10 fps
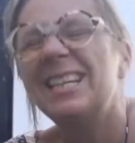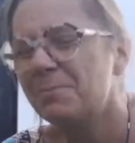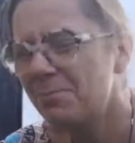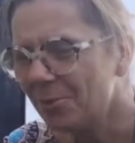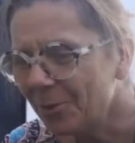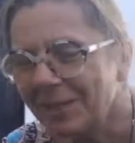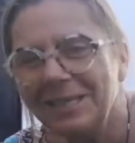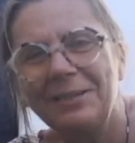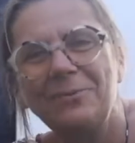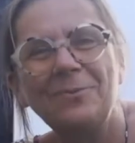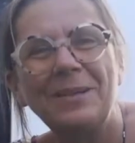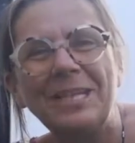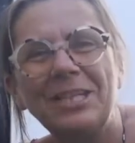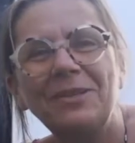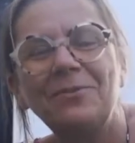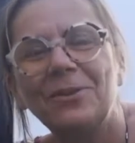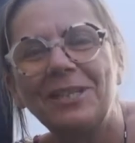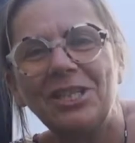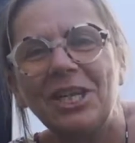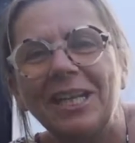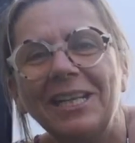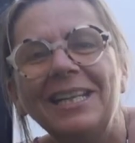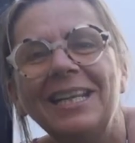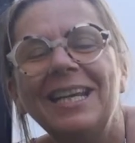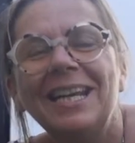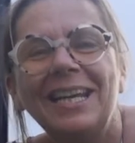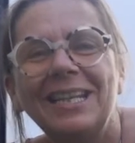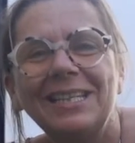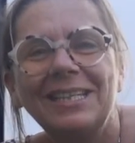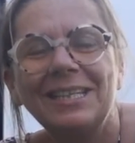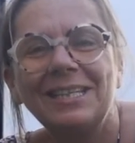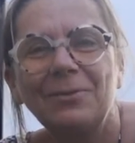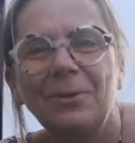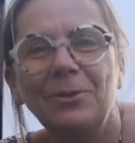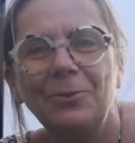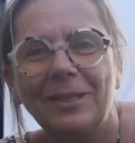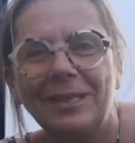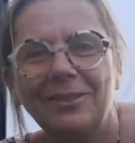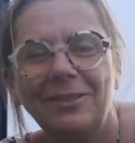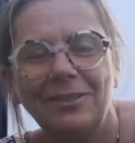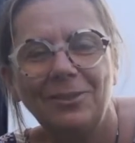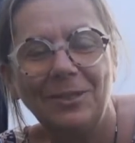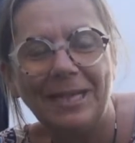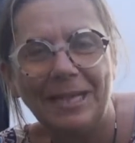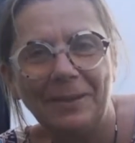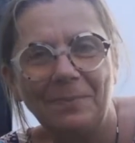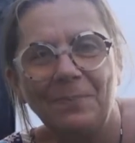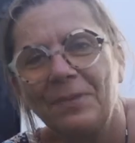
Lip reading: important information for the channel, and this is why we're doing it today.